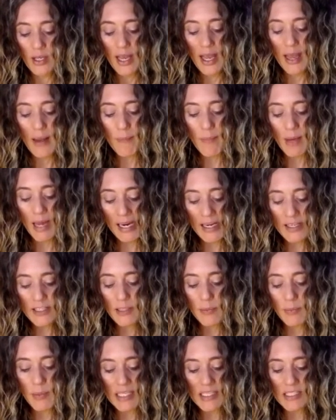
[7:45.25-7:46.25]
Our minds
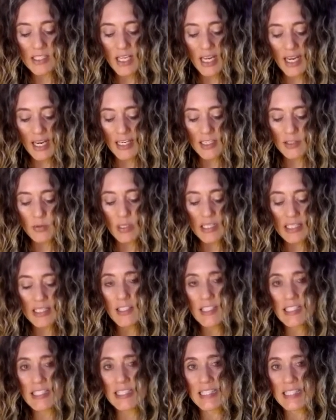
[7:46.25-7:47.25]
are being changed. We need
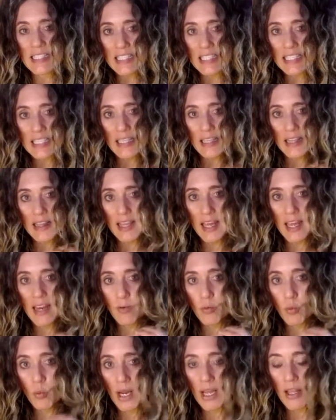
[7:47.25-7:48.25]
to see
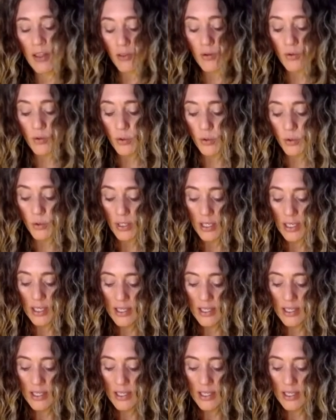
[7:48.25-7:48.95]
that way through.